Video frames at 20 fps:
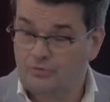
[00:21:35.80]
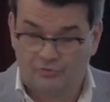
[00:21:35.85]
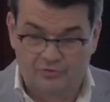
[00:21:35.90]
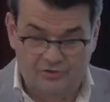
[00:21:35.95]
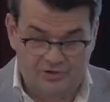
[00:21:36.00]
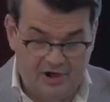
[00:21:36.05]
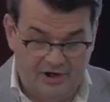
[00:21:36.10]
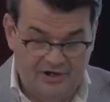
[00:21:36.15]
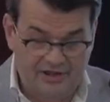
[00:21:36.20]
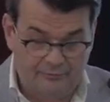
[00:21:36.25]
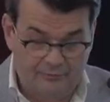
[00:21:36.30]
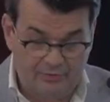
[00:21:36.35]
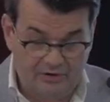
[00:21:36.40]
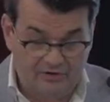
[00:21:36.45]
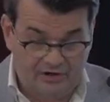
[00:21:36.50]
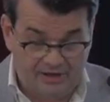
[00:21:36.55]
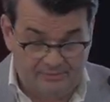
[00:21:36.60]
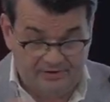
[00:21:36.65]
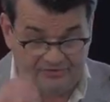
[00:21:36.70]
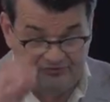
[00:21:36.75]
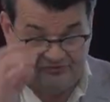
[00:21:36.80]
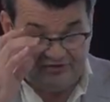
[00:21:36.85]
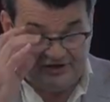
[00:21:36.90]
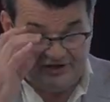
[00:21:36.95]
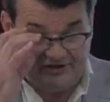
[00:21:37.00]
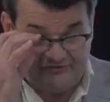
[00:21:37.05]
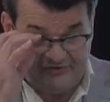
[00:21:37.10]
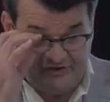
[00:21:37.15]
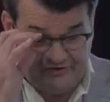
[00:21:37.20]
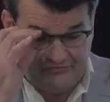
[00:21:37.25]
The only real limits that
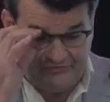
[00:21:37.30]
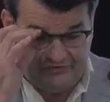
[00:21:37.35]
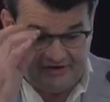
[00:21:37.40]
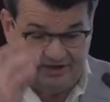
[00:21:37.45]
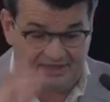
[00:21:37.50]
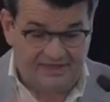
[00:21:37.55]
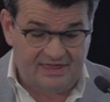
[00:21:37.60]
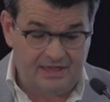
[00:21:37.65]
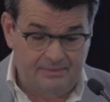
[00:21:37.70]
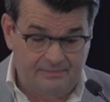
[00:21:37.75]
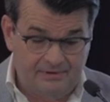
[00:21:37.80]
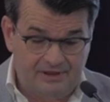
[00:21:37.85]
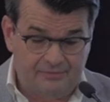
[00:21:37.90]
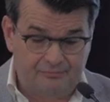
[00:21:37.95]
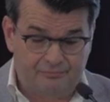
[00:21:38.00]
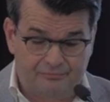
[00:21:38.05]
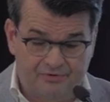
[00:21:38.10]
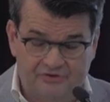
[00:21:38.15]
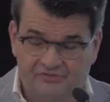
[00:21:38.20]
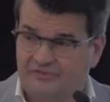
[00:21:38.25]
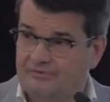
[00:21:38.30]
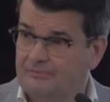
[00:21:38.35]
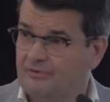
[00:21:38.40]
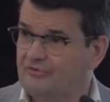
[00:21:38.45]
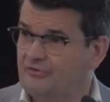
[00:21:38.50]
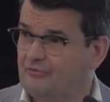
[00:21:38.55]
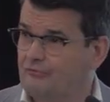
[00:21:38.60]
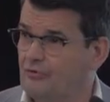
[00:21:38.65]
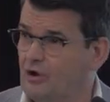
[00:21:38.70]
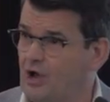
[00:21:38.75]
exist are immanent
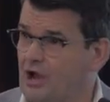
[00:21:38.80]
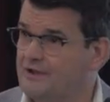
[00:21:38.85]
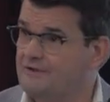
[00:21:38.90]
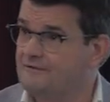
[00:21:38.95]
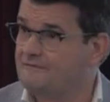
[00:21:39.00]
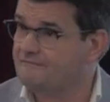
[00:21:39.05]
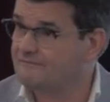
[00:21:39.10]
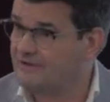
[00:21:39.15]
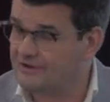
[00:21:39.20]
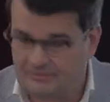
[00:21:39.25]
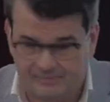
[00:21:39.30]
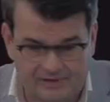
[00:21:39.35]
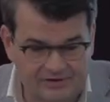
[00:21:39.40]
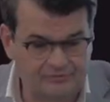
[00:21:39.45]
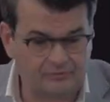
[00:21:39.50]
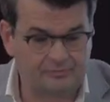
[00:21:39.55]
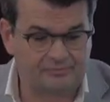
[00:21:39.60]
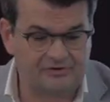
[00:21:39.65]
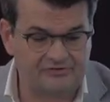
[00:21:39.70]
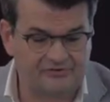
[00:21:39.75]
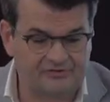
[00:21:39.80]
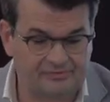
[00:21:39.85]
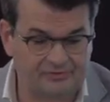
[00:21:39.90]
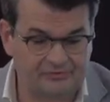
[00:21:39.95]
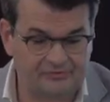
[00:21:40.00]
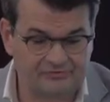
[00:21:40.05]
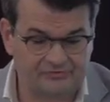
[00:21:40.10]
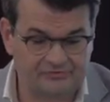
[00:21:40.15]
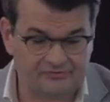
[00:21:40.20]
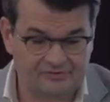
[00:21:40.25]
principles of right, fundamental
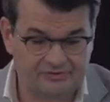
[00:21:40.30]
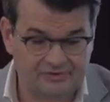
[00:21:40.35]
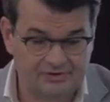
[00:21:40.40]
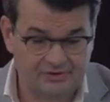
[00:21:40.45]
principles,